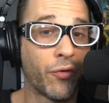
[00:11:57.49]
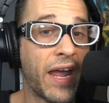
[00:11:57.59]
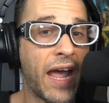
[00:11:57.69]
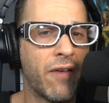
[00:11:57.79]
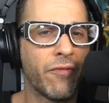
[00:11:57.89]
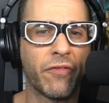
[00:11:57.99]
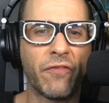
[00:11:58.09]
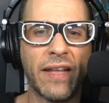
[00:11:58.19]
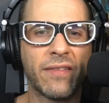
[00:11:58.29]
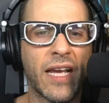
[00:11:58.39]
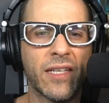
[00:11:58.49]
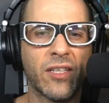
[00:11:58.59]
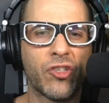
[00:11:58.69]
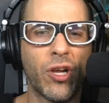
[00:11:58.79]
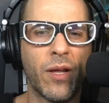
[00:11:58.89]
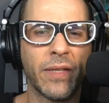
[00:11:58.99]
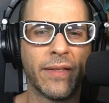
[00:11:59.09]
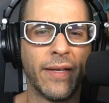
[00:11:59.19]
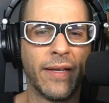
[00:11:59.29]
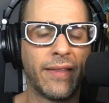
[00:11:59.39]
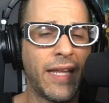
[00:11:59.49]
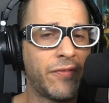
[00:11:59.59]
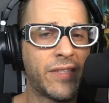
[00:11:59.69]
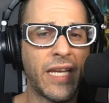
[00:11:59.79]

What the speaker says: Or they have a fantastic job and they've